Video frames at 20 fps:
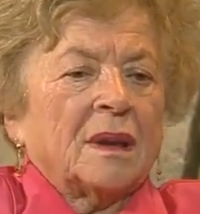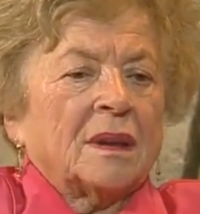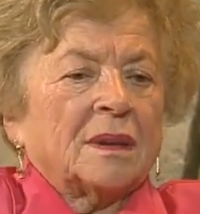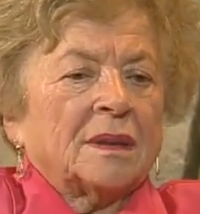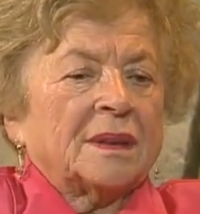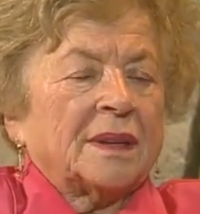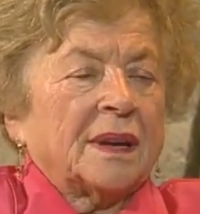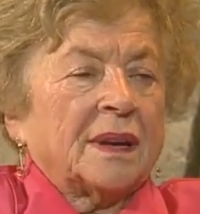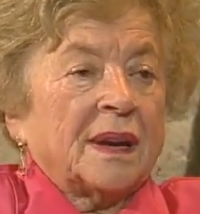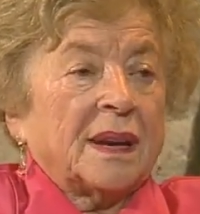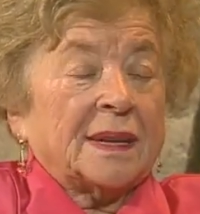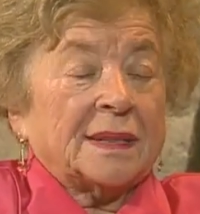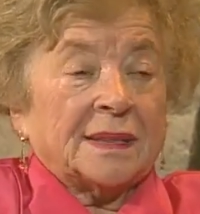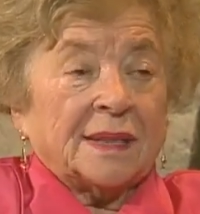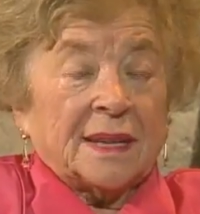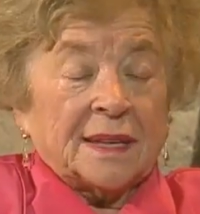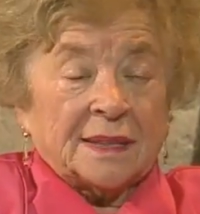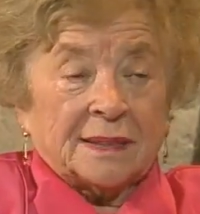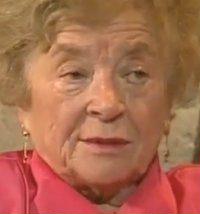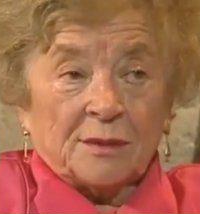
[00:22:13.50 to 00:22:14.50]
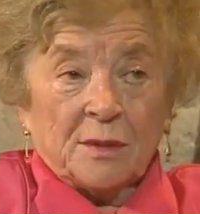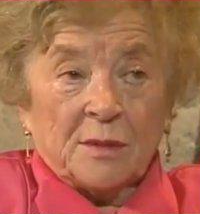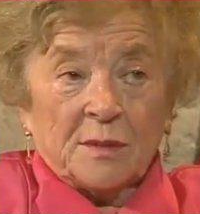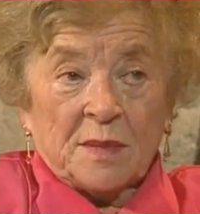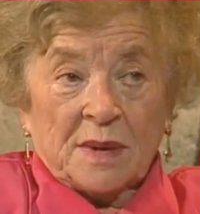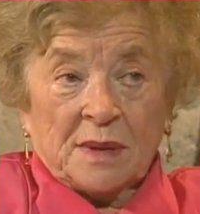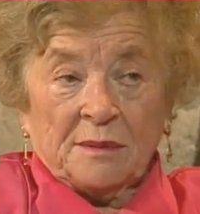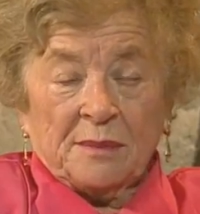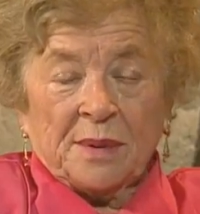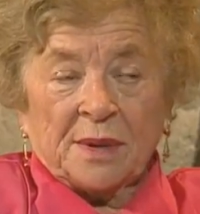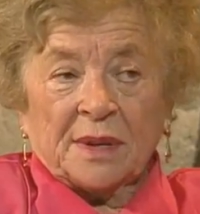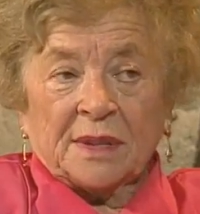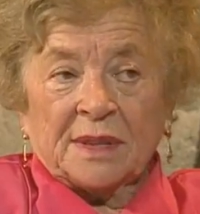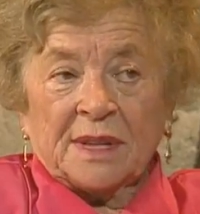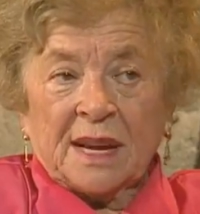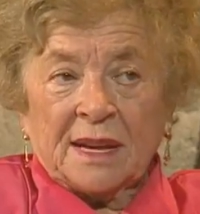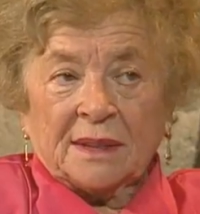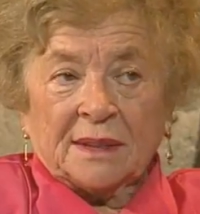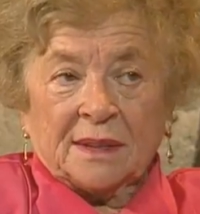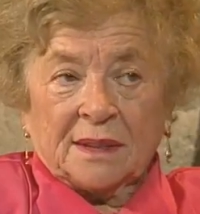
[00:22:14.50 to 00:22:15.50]
the SS woman
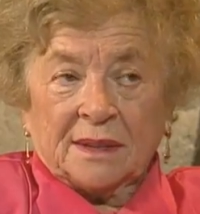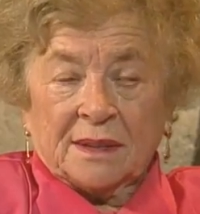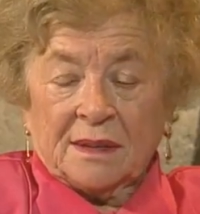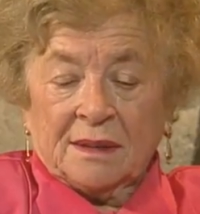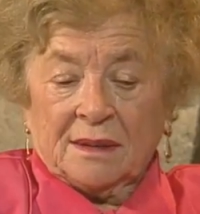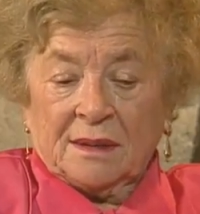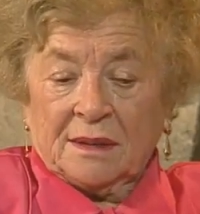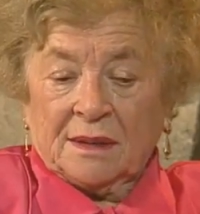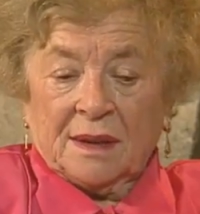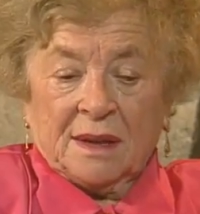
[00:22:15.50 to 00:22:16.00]
protected her.